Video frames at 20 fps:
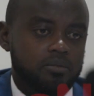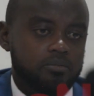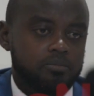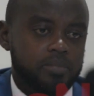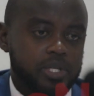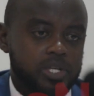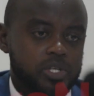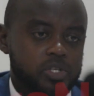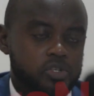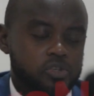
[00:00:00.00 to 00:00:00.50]

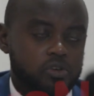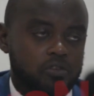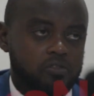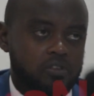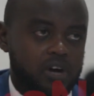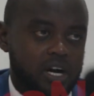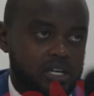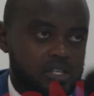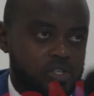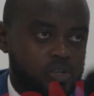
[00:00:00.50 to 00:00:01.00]
Ministry of
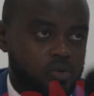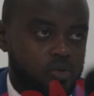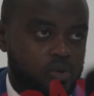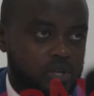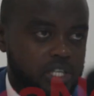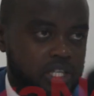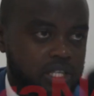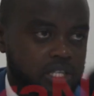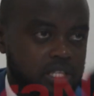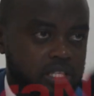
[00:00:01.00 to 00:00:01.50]
Works
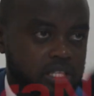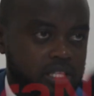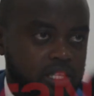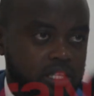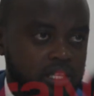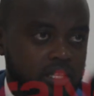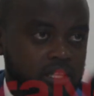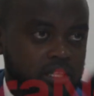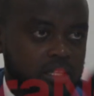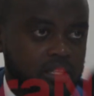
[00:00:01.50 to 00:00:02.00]
quoted
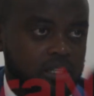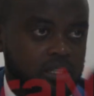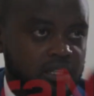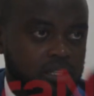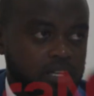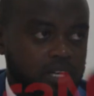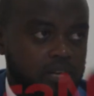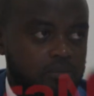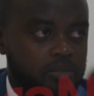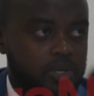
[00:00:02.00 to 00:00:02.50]

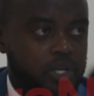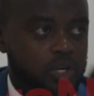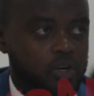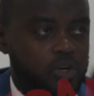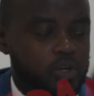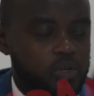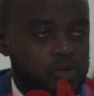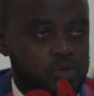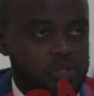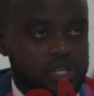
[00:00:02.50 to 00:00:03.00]

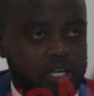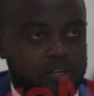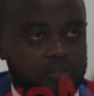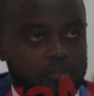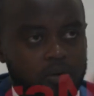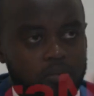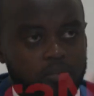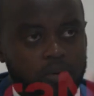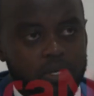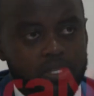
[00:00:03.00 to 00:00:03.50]
BOQs at
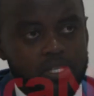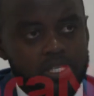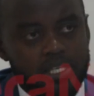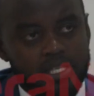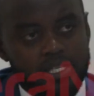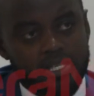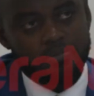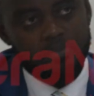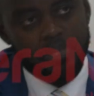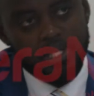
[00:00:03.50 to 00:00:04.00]

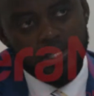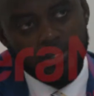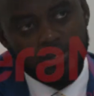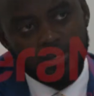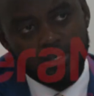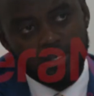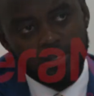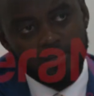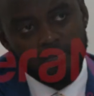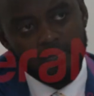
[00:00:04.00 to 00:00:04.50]
4.6
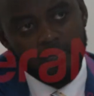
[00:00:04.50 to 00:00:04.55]
billion,